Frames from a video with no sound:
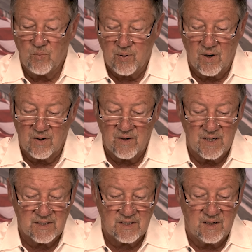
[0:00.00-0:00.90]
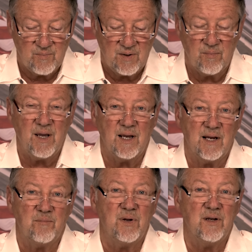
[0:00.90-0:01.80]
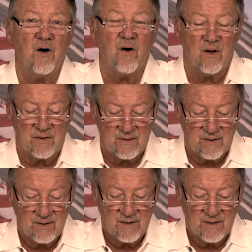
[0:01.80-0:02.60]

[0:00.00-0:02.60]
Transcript: progress can be made beyond